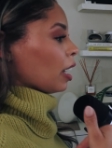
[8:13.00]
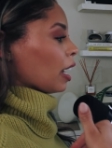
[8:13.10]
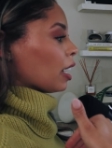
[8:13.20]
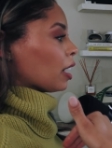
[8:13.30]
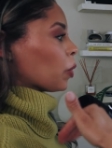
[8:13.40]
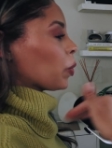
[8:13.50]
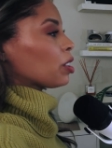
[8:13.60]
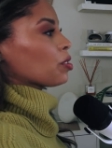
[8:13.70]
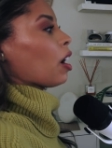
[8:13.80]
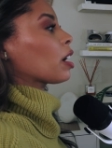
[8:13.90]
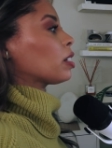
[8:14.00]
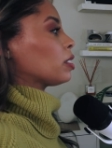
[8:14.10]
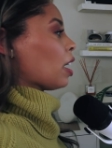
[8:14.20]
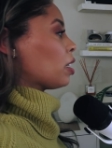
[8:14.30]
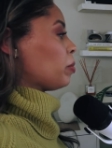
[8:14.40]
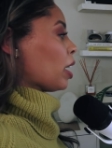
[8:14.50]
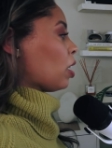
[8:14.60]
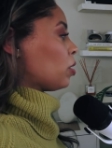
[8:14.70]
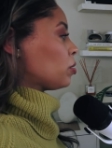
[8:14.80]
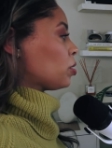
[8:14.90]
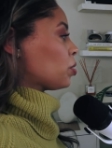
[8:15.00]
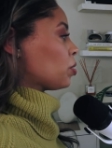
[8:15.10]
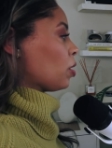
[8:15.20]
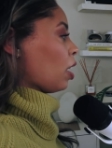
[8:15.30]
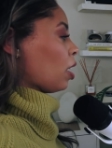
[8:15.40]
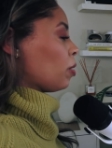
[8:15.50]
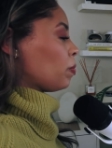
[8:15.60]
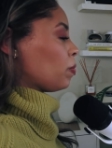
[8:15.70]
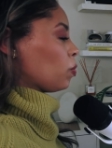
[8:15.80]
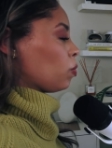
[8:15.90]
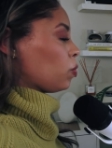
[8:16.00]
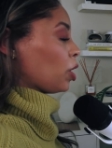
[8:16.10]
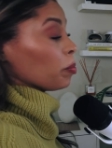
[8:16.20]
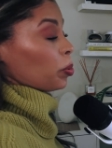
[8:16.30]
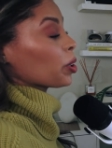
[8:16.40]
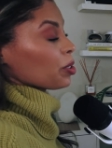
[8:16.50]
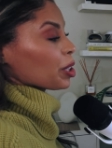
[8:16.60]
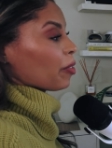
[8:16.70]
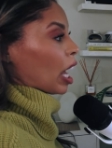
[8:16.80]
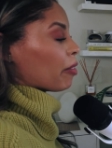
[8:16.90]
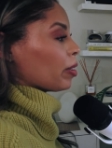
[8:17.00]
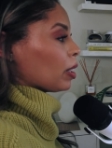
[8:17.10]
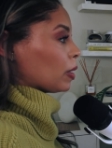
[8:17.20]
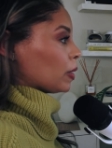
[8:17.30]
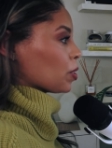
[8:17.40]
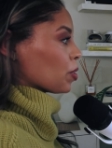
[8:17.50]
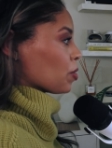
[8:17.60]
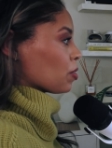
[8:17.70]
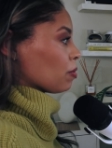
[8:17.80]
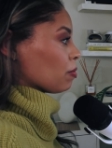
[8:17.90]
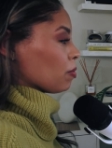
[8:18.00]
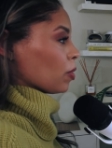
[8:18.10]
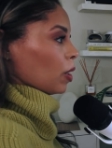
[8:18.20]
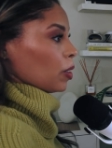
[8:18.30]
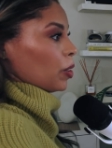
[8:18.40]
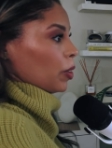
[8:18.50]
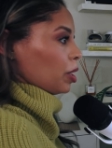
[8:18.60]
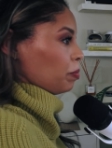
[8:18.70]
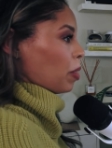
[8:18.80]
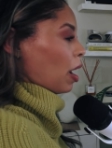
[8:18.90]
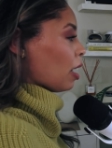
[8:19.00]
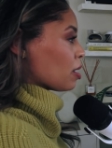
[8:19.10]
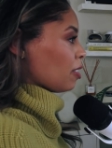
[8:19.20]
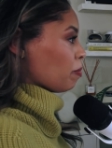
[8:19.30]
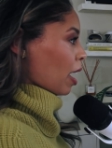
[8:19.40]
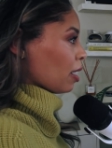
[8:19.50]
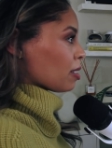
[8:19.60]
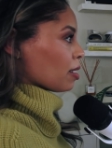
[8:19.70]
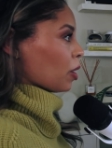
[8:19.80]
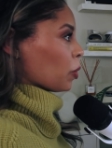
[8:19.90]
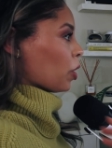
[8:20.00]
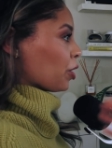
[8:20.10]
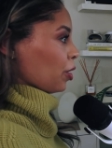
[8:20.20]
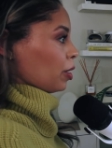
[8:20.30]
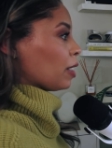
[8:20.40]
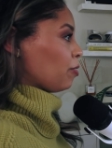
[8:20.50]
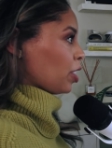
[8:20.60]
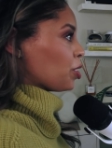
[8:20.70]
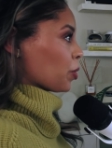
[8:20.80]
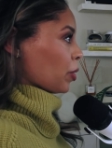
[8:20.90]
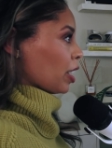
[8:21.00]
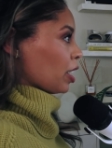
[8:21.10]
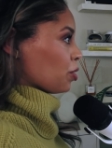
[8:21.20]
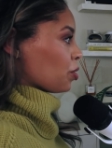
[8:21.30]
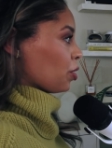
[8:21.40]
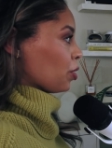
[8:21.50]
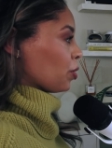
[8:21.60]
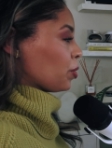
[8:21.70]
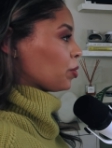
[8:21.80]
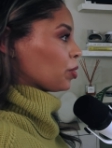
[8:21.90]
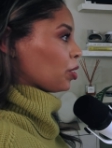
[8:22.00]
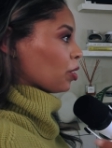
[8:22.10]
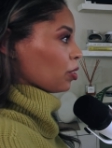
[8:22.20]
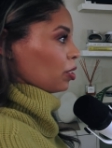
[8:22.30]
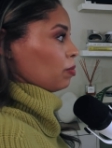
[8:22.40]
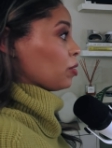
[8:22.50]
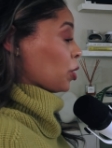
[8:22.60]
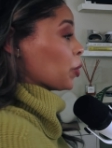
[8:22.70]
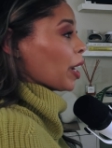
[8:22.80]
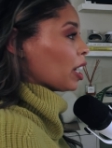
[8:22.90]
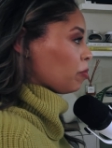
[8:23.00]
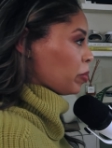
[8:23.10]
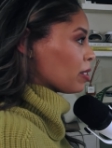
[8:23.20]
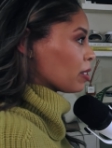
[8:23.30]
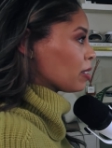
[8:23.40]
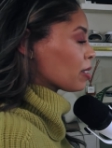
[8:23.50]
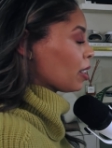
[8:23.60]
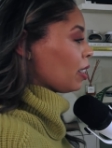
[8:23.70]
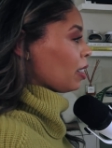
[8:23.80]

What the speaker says: And I want to talk a lot about the importance of having just a good, positive mindset while you're venturing into, the creative business.